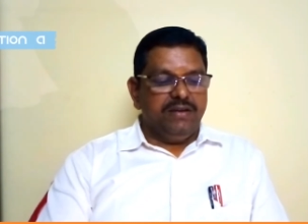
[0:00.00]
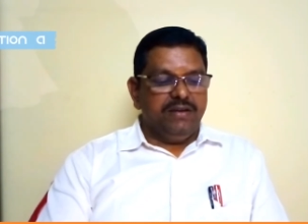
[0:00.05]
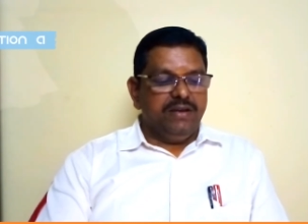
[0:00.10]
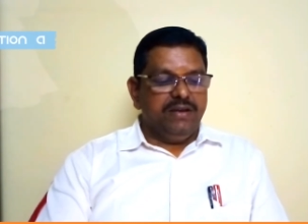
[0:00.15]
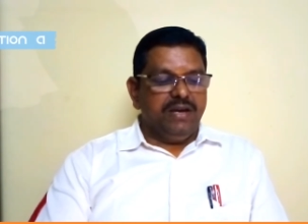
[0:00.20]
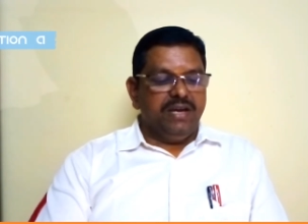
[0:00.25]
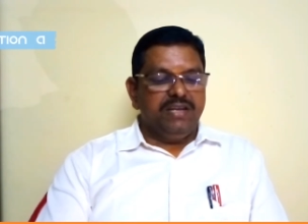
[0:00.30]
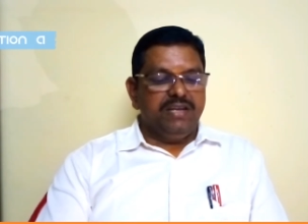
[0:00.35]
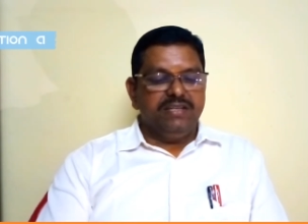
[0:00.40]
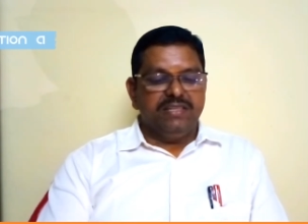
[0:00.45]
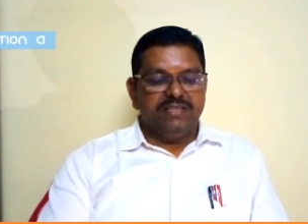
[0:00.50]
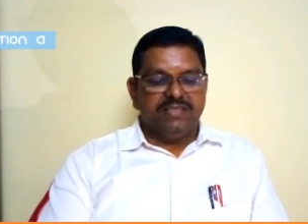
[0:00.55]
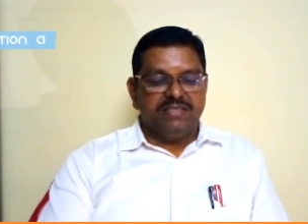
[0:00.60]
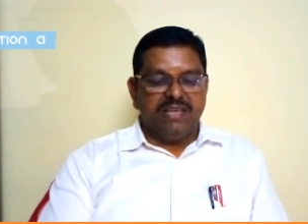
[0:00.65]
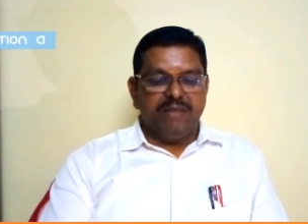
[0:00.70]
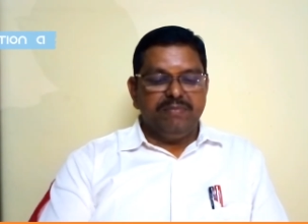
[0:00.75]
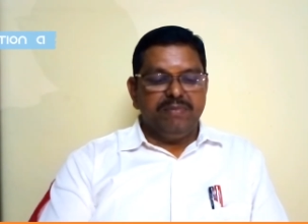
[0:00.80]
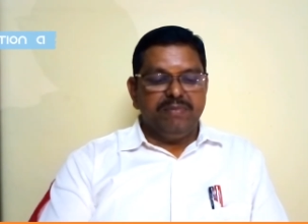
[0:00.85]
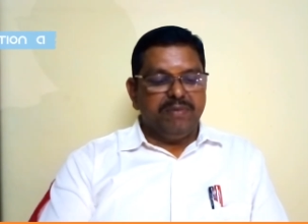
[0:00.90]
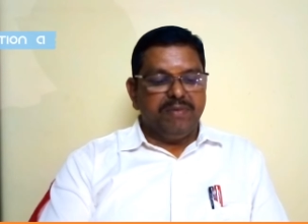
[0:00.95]
And the
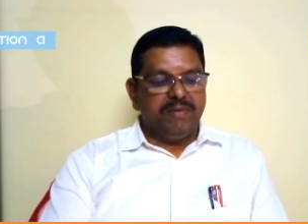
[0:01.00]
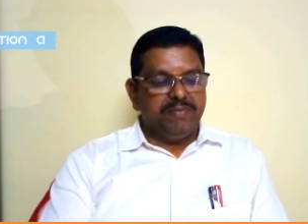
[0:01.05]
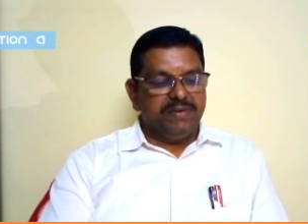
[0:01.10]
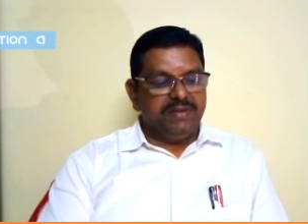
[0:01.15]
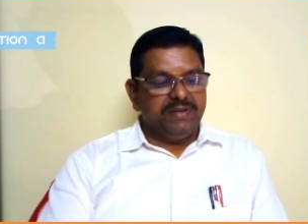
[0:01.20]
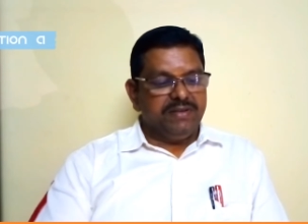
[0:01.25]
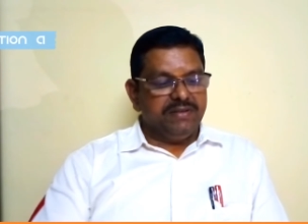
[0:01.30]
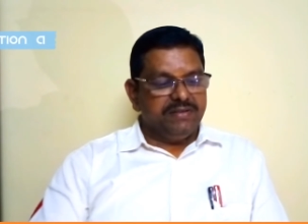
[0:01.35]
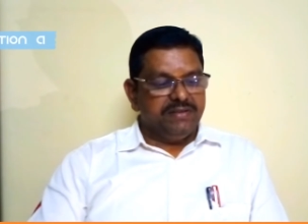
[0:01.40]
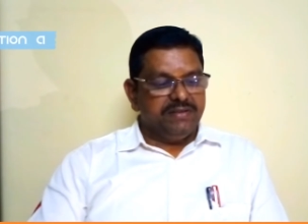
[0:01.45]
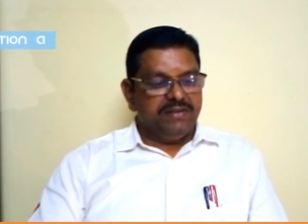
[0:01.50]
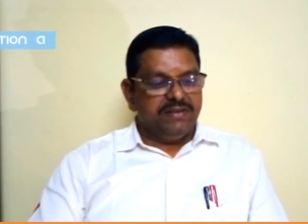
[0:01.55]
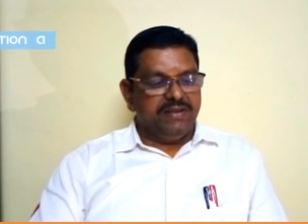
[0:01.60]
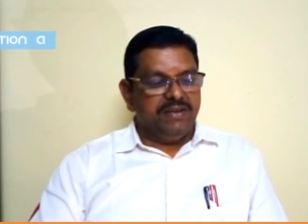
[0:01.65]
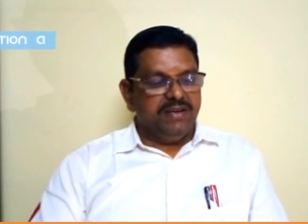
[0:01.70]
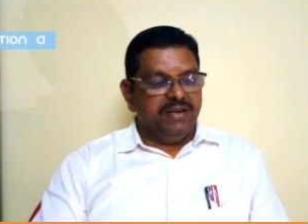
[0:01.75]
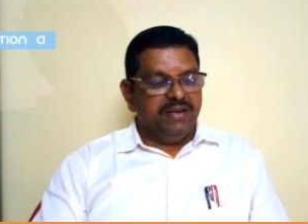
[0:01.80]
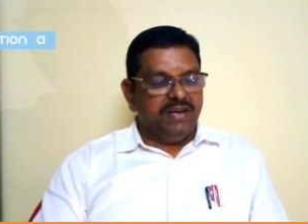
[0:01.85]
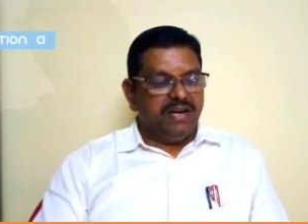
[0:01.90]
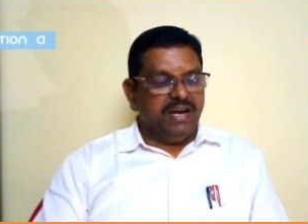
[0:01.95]
sample paper,
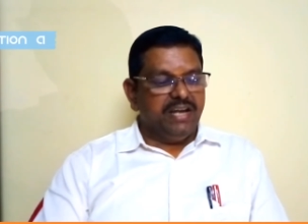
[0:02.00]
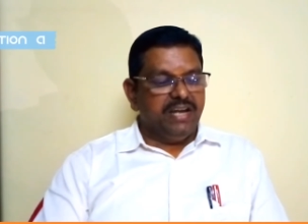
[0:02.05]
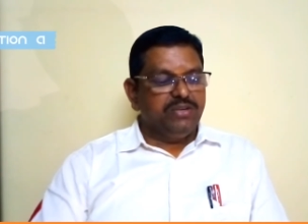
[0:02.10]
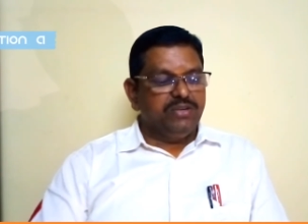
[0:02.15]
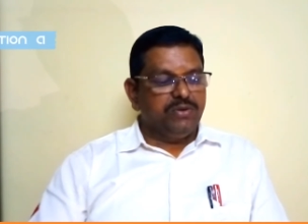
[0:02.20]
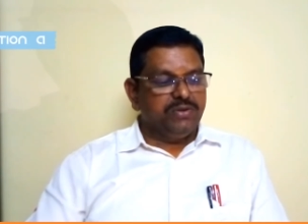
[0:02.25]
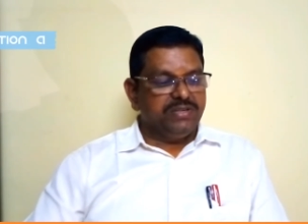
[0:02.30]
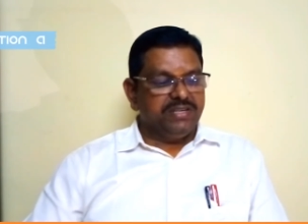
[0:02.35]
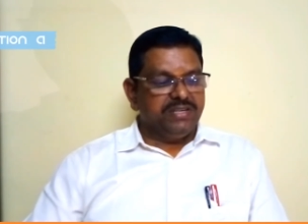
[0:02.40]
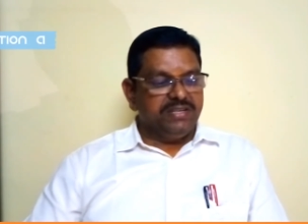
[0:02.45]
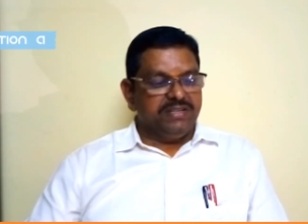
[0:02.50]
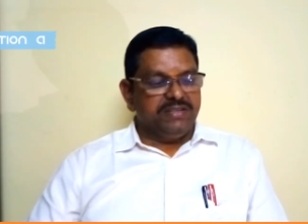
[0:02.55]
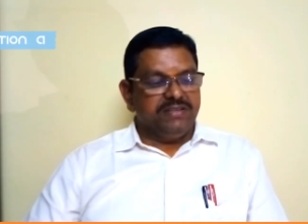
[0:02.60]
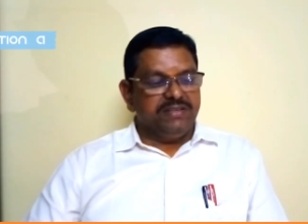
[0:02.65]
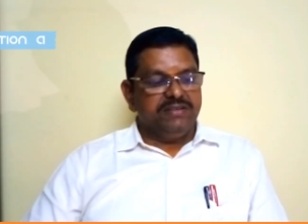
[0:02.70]
I noted